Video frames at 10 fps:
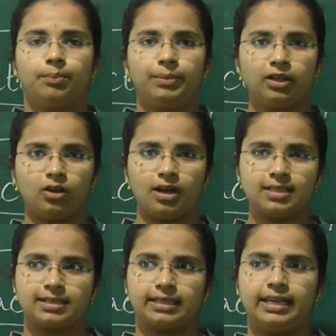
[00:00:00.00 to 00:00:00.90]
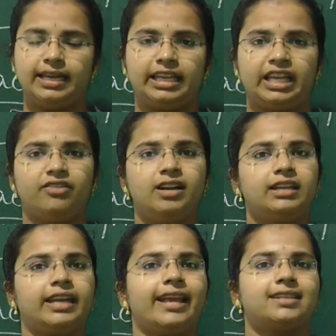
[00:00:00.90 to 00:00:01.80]
because it
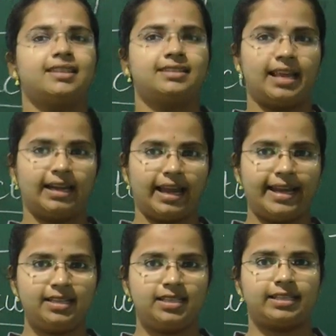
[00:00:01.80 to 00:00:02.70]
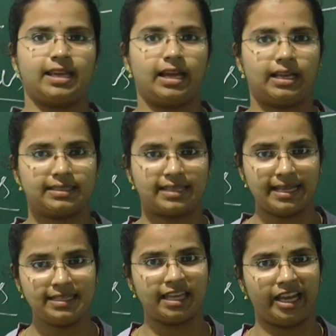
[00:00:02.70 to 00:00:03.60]
even takes the sun's